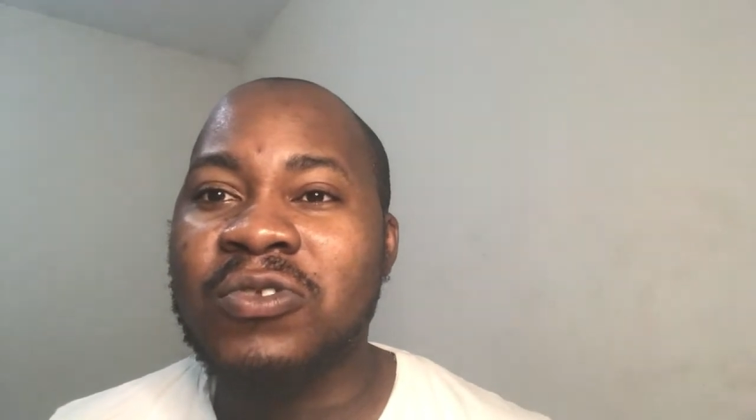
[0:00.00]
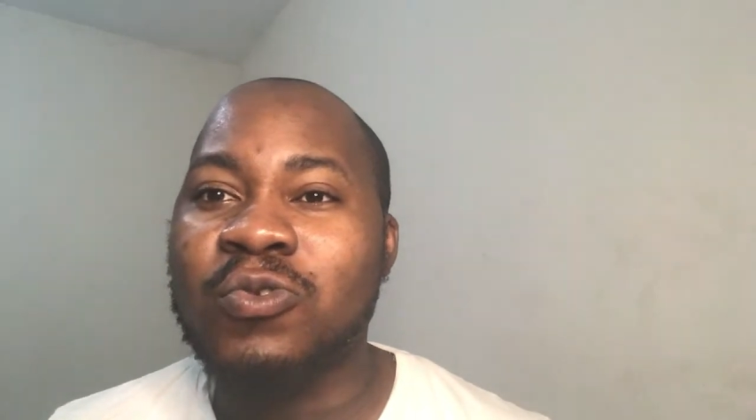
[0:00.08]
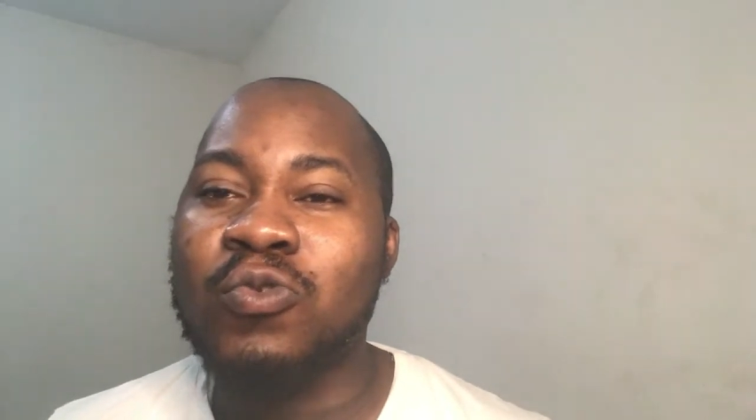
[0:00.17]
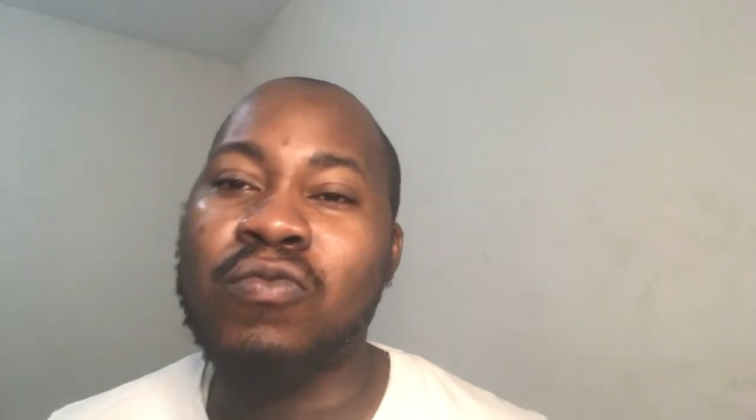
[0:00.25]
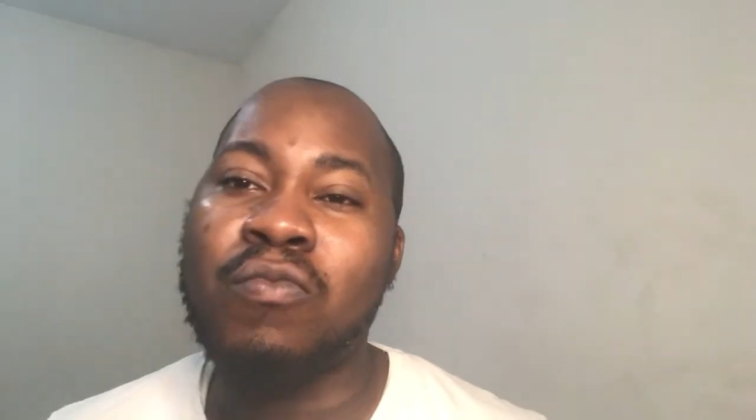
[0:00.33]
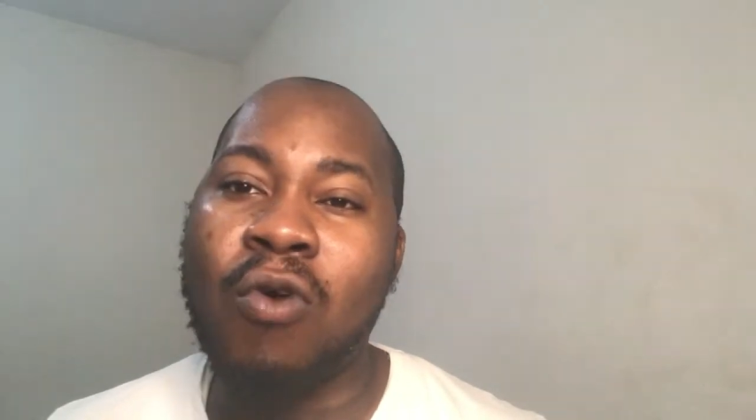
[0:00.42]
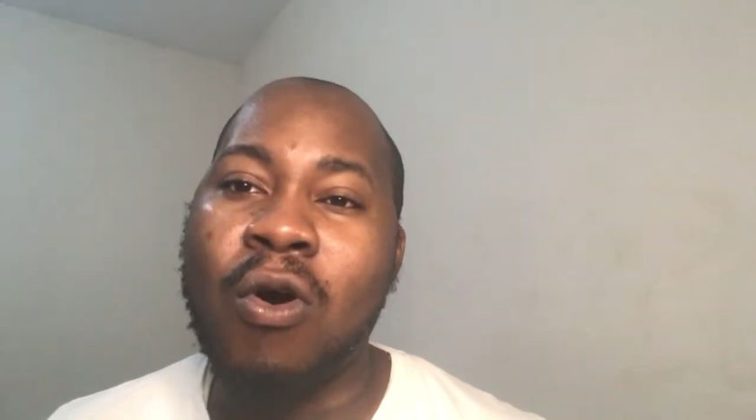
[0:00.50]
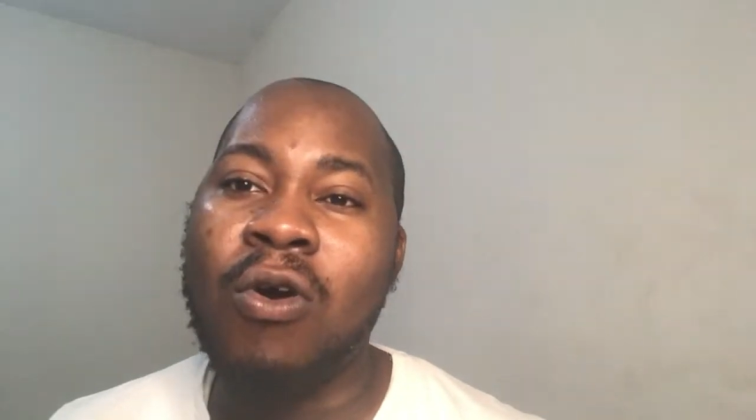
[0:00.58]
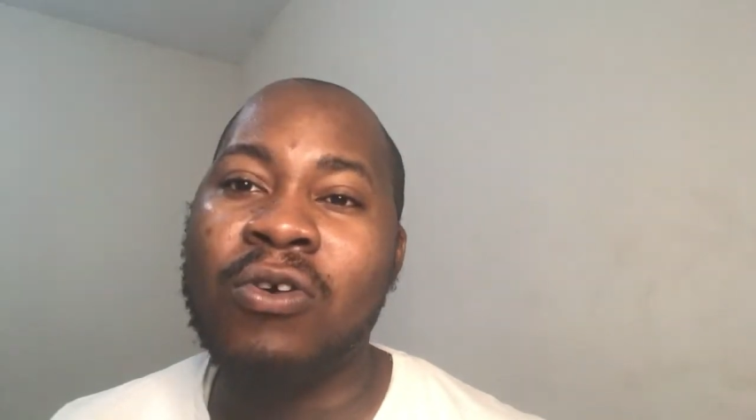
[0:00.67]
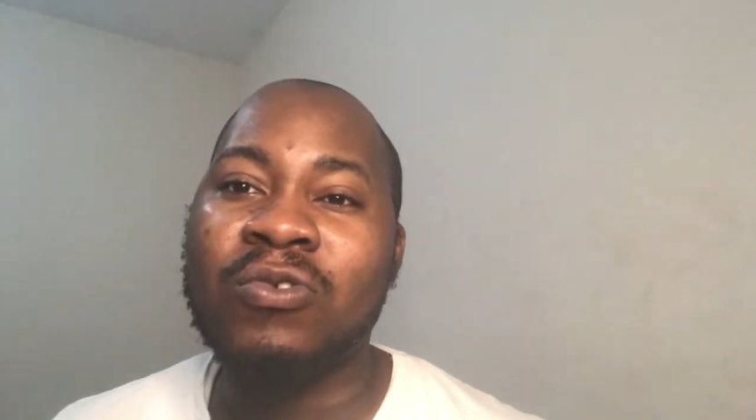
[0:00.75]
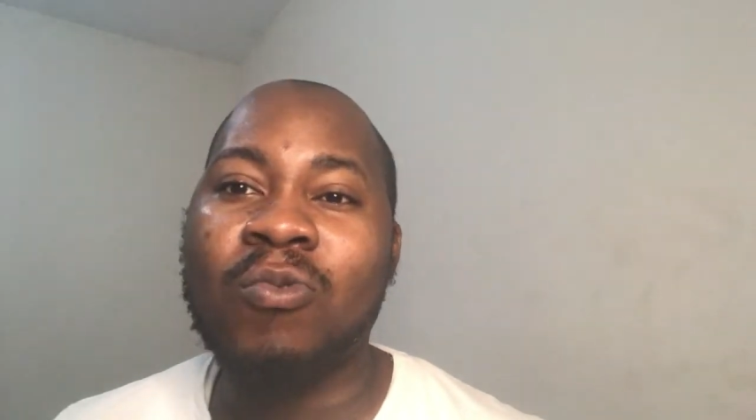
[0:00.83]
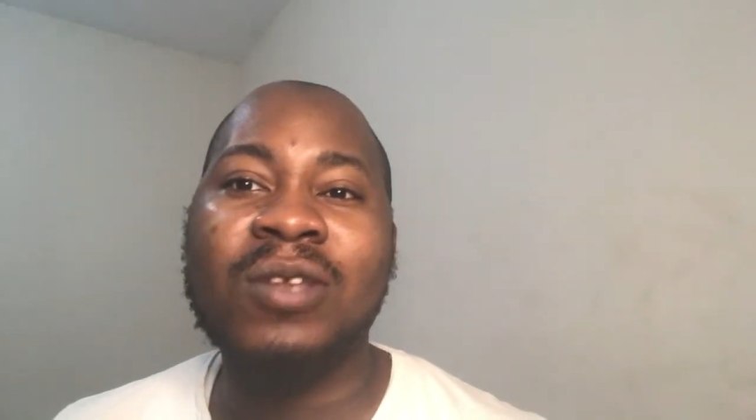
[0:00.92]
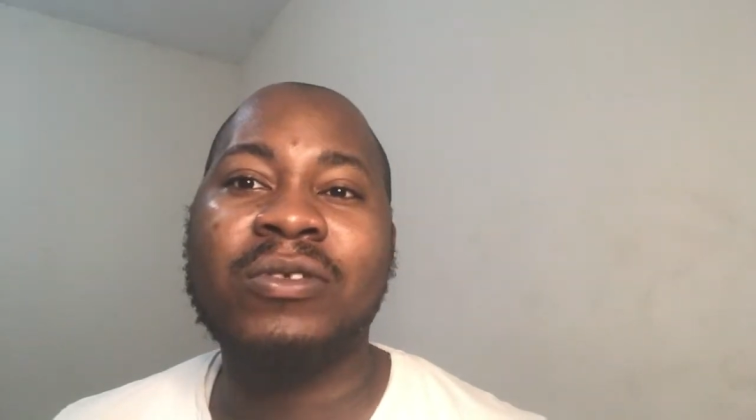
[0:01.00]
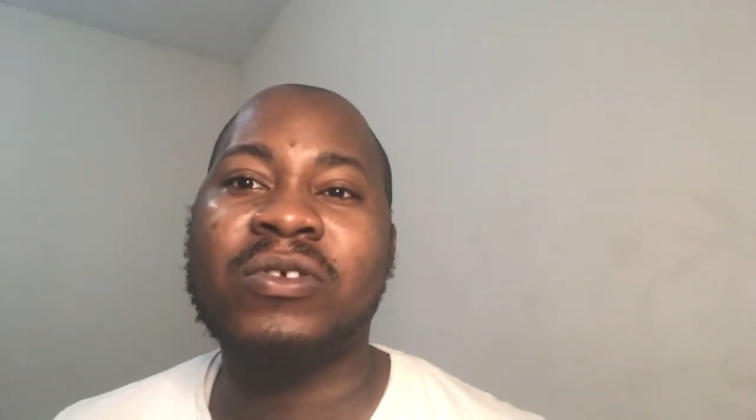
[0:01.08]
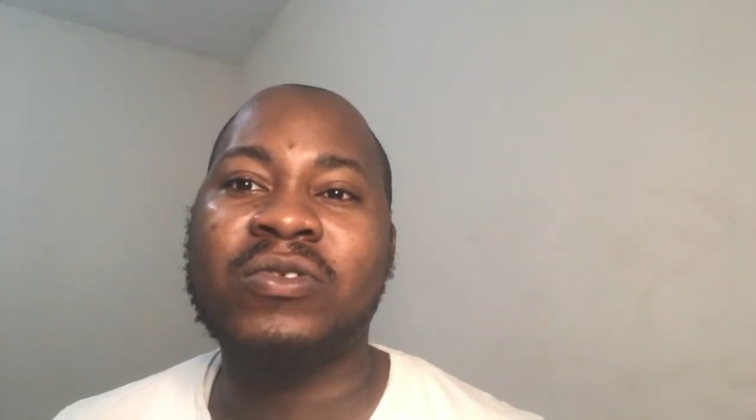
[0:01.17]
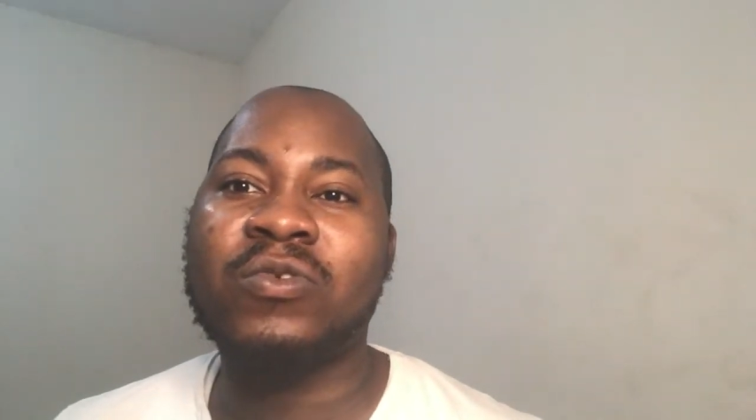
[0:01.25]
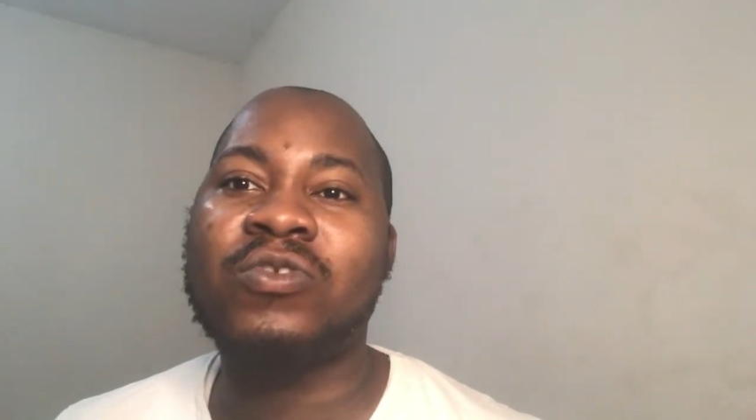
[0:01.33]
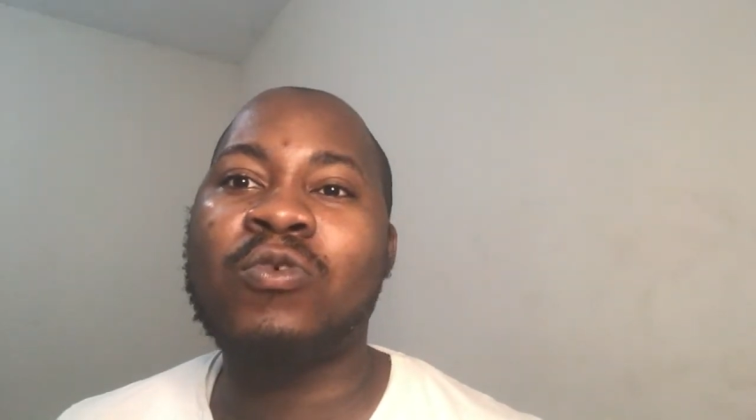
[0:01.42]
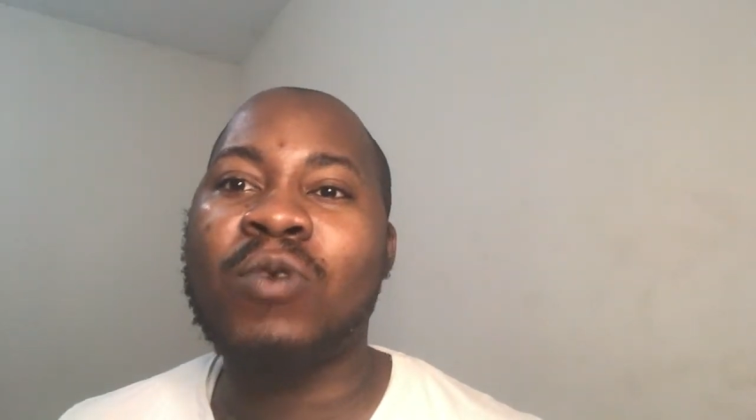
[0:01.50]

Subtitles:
to do more on Quarter Studio,